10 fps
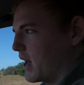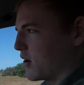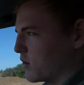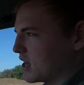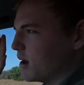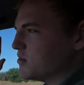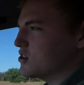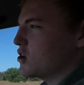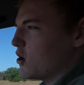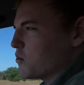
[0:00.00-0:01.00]
to make. When it comes
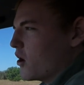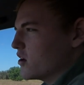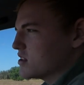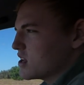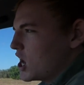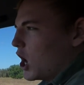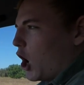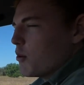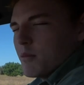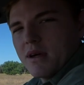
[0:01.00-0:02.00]
to dirt roads,
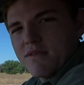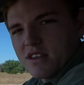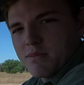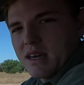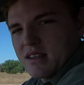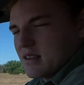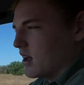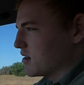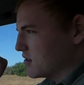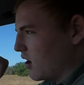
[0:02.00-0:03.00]
I'm a bit of a speedster.
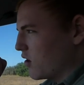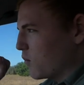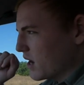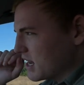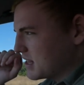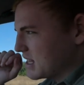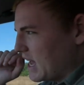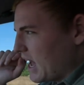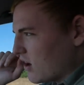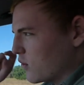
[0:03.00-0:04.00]
So we're going to see
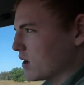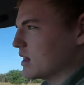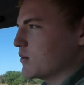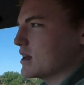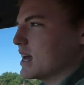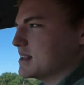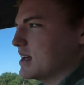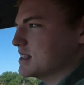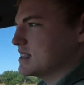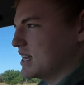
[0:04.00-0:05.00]
how quickly we can get
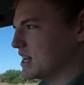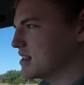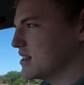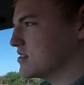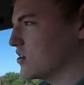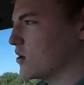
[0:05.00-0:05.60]
down to the end of this